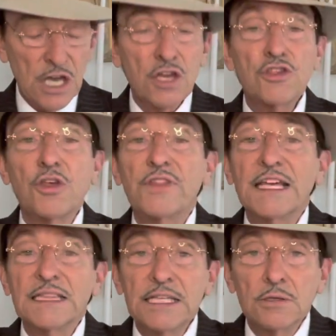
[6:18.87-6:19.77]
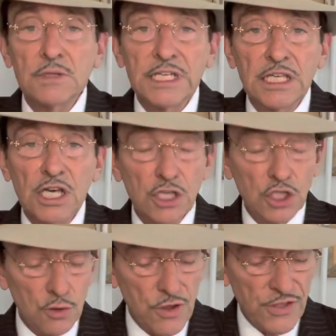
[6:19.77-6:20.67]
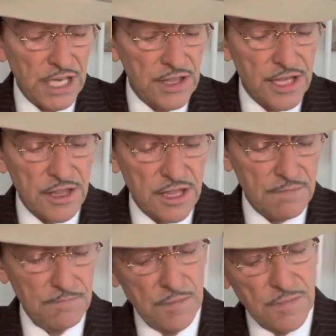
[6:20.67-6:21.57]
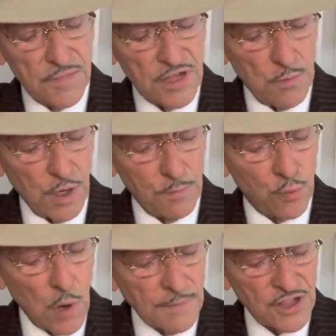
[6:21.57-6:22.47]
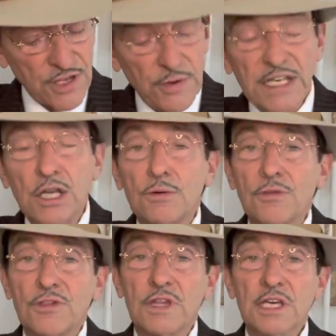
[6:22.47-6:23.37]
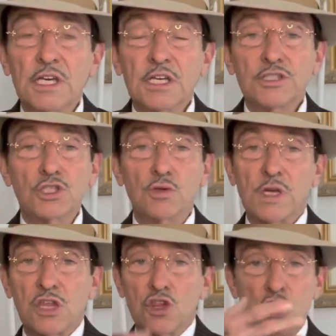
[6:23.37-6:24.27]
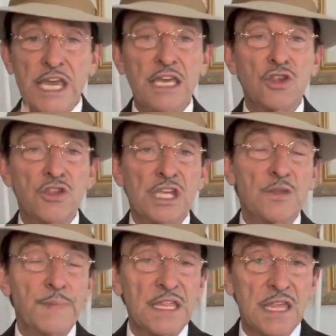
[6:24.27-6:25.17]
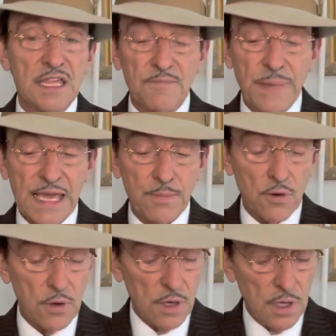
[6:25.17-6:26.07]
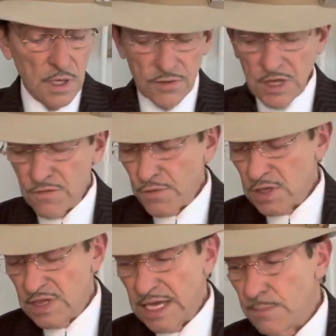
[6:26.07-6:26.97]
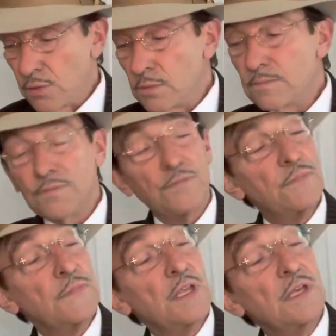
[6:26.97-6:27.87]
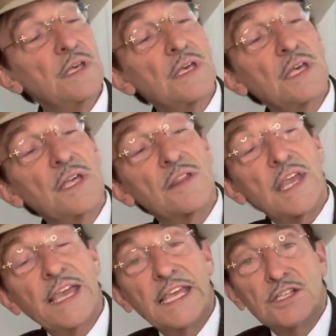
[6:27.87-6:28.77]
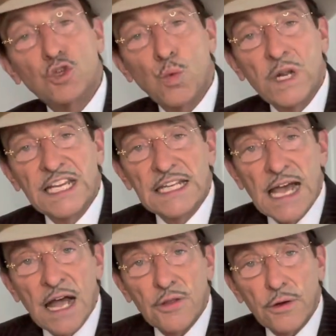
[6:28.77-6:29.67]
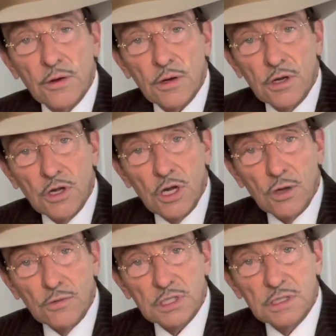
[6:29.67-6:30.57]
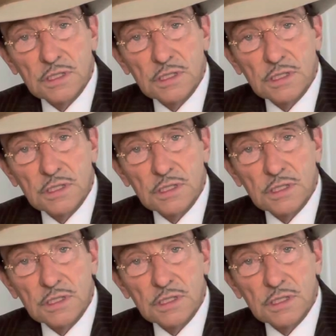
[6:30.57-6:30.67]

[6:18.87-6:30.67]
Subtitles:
So they literally used these as somewhat promissory notes to exchange these pieces of paper. This, for example, is a $20 note.